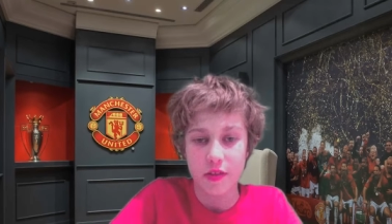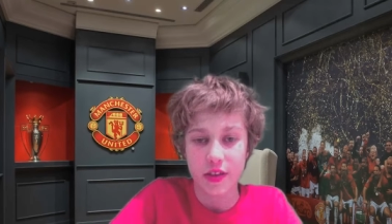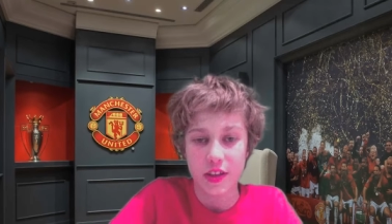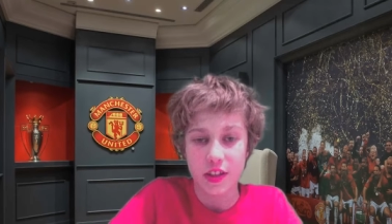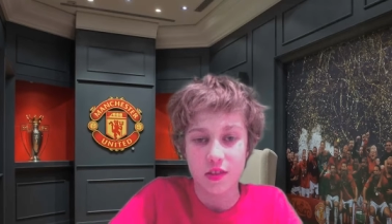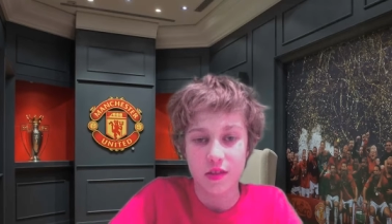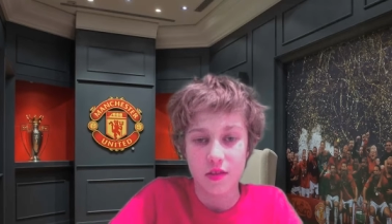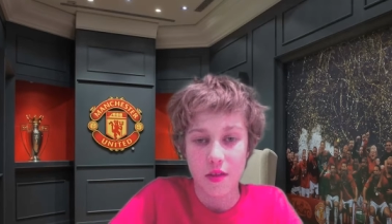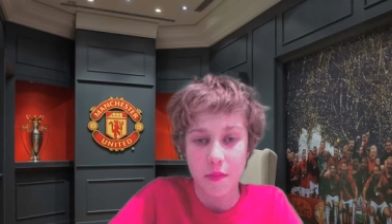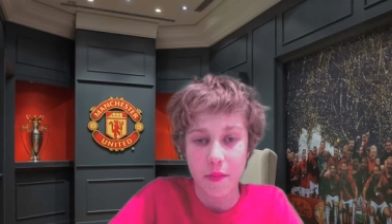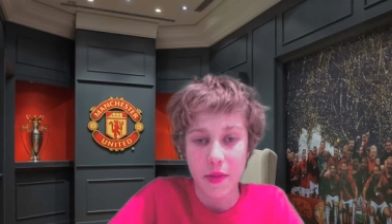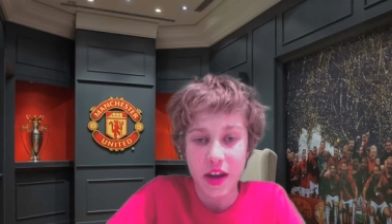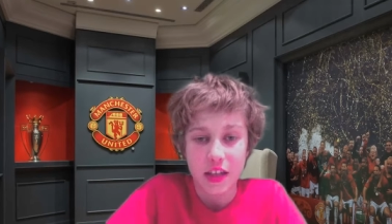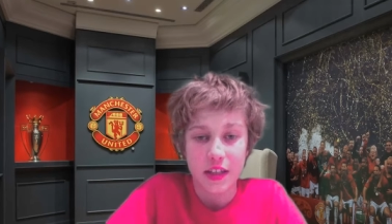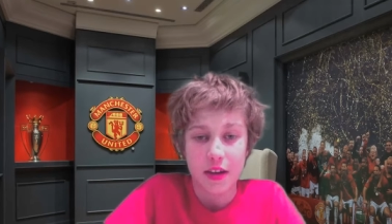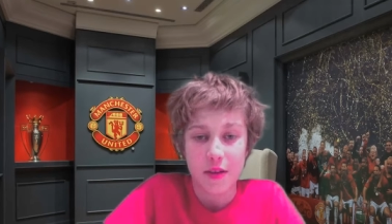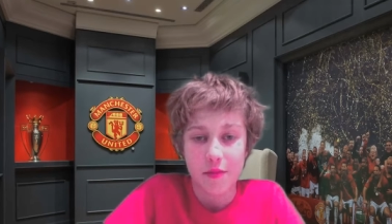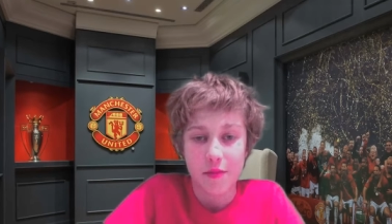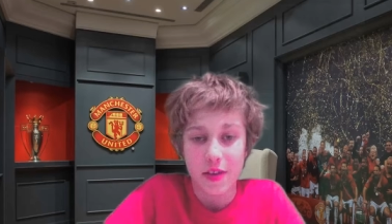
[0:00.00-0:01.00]
He's
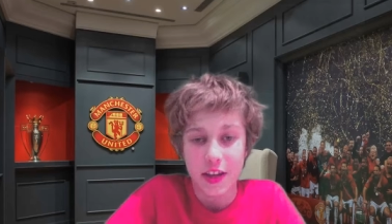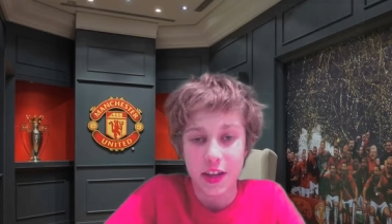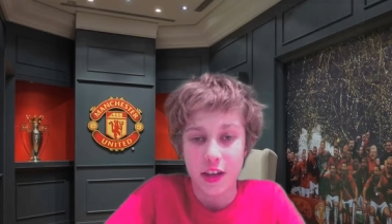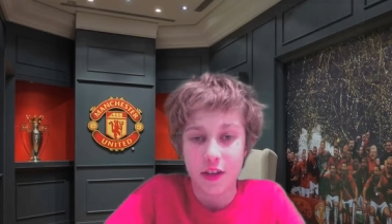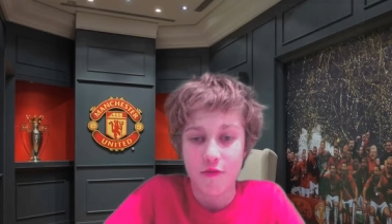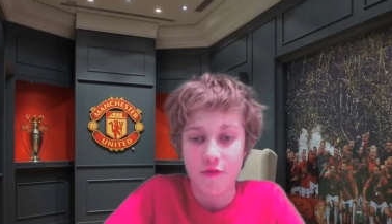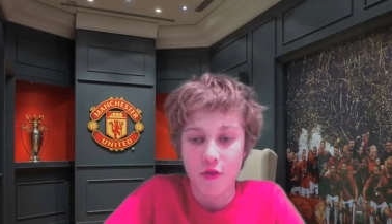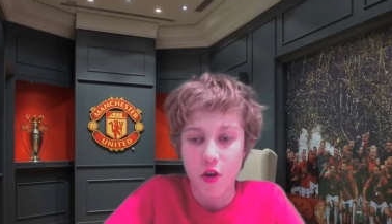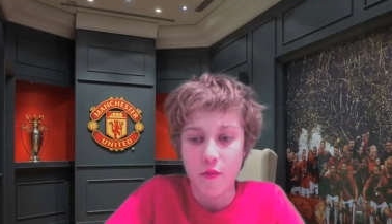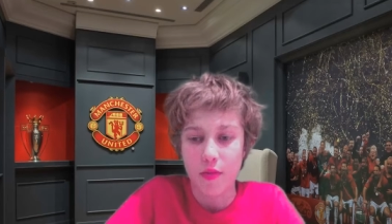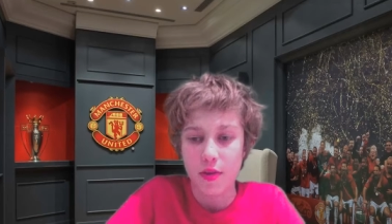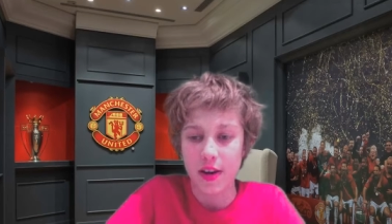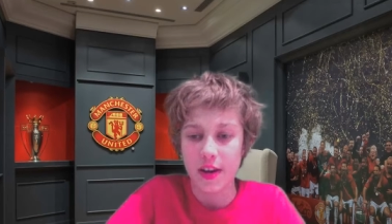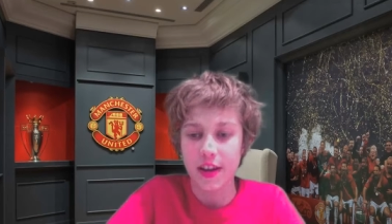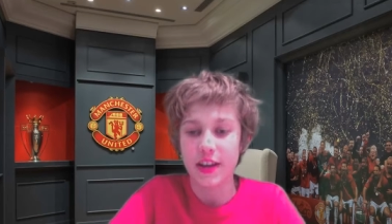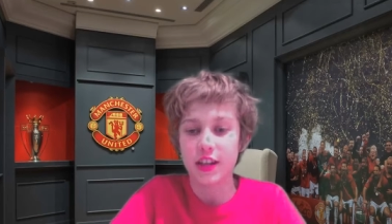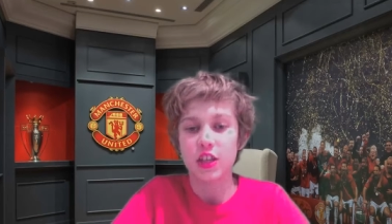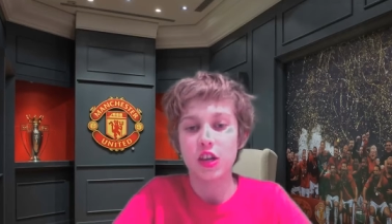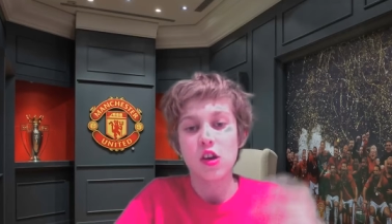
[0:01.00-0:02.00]
amazing at winning Europa
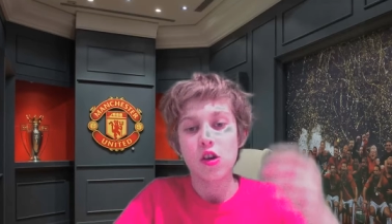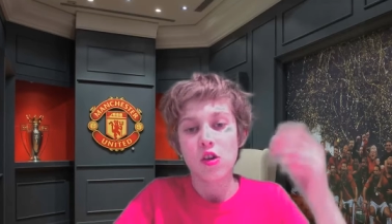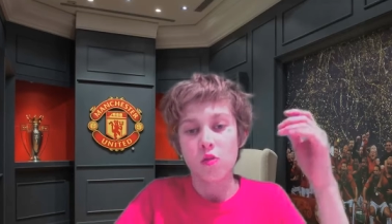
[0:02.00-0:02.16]
Leagues.